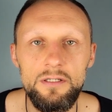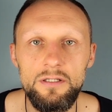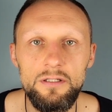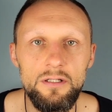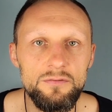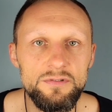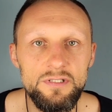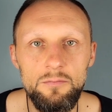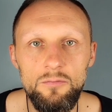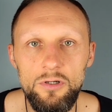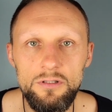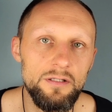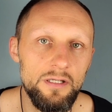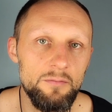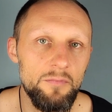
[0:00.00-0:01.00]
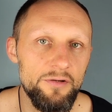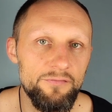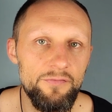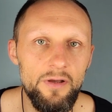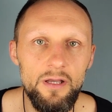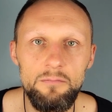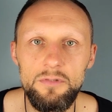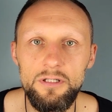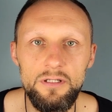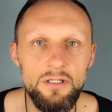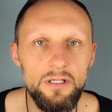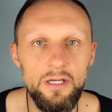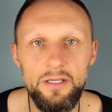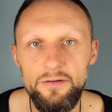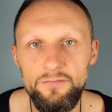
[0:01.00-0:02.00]
You know, someone in my
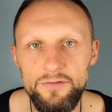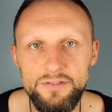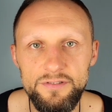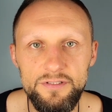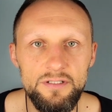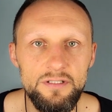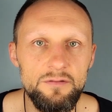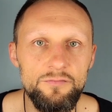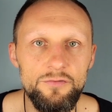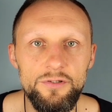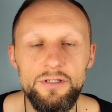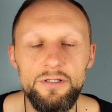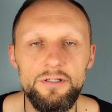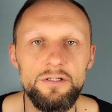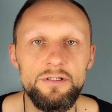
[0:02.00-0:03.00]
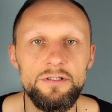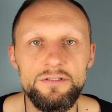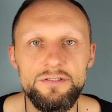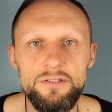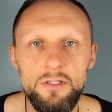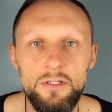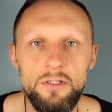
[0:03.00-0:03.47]
family, I haven't seen them for years.